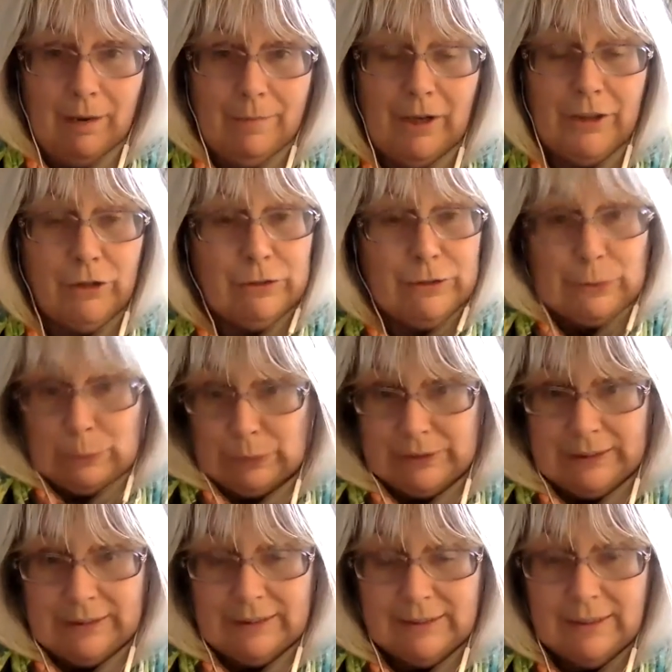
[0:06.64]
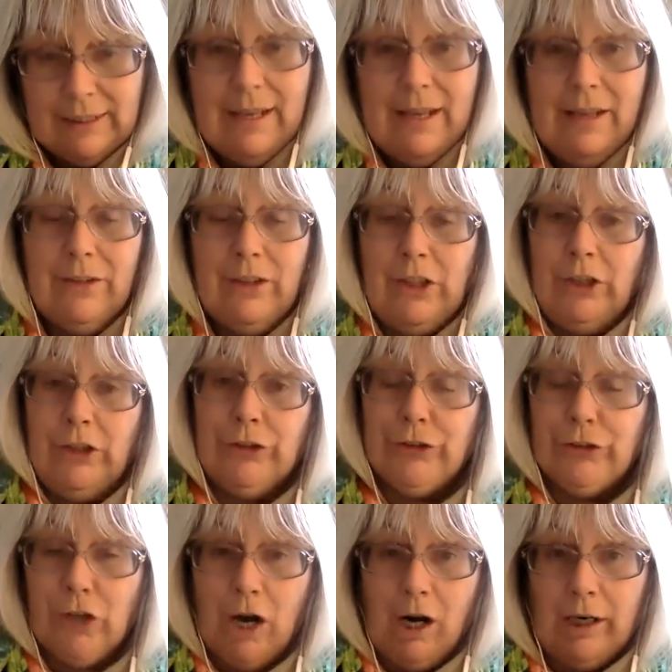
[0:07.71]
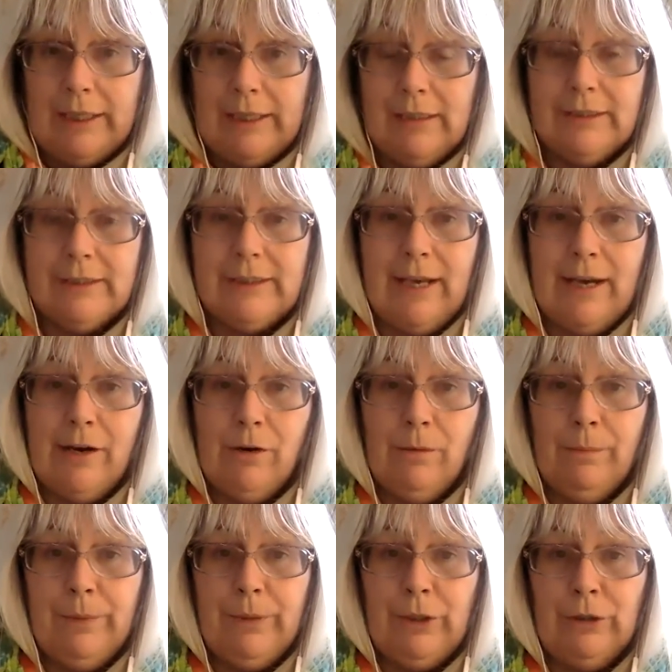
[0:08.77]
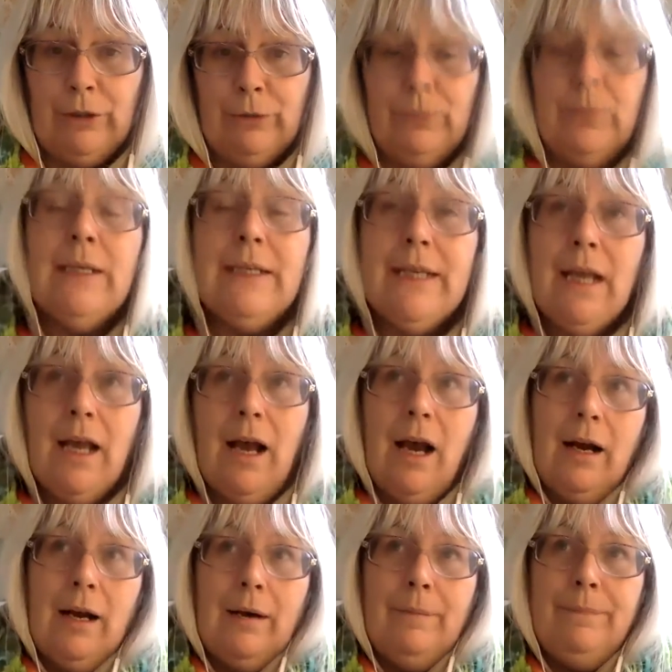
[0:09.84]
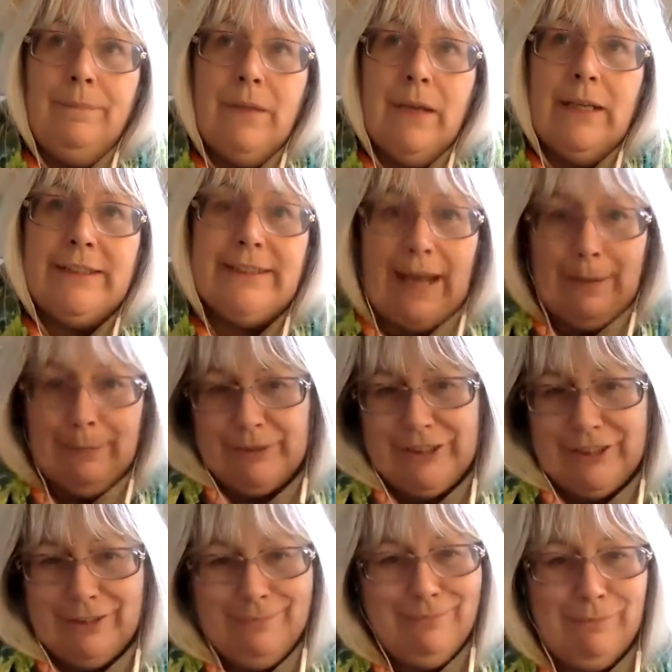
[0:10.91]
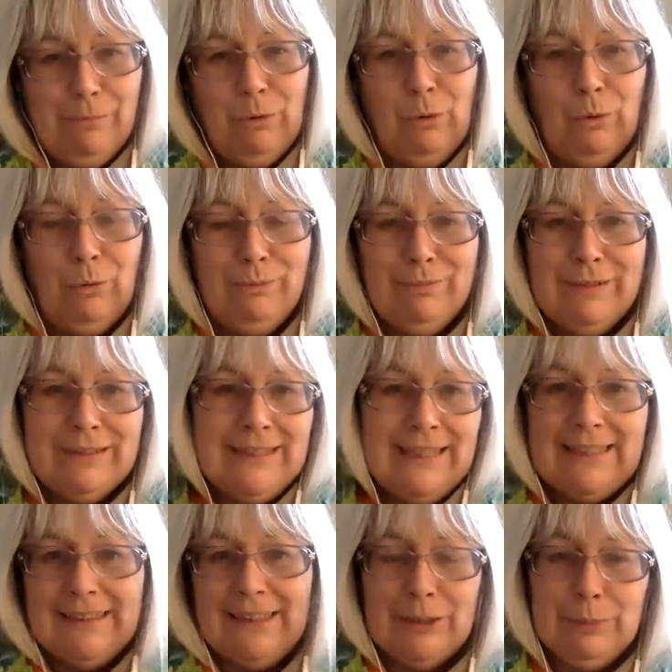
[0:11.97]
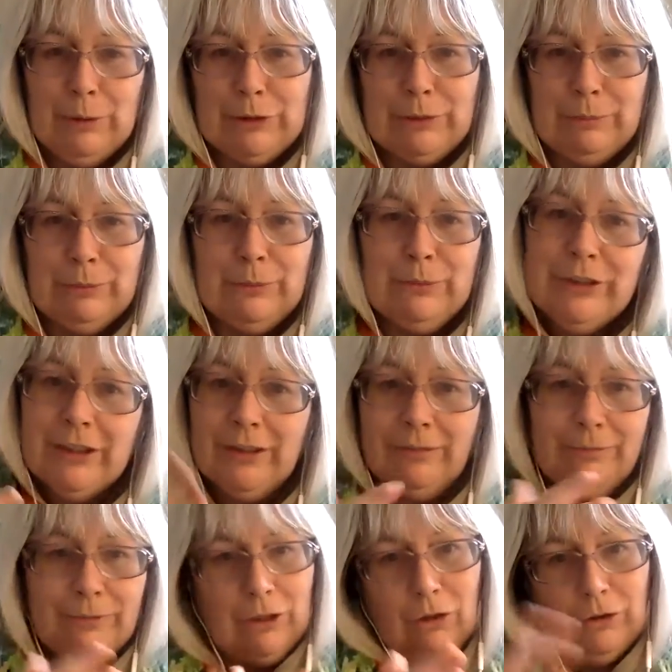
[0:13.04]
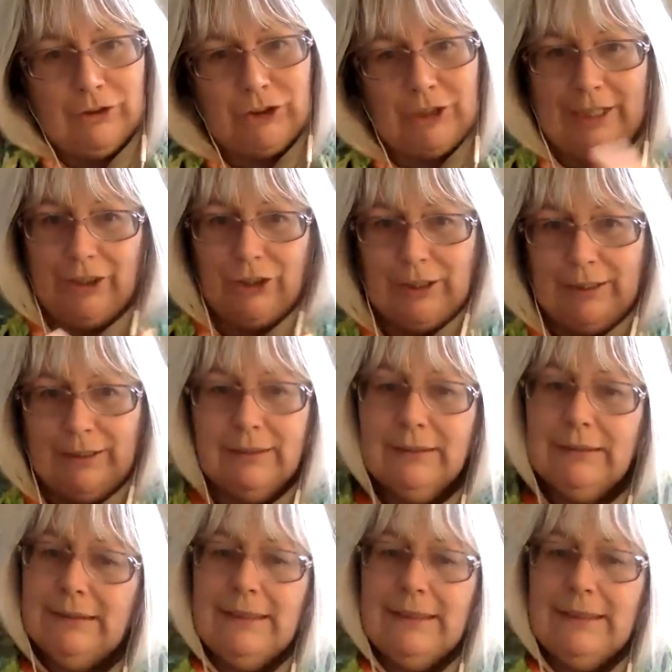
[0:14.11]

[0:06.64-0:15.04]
other resources that you can try to help you adapt more as easily as possible to the clocks changing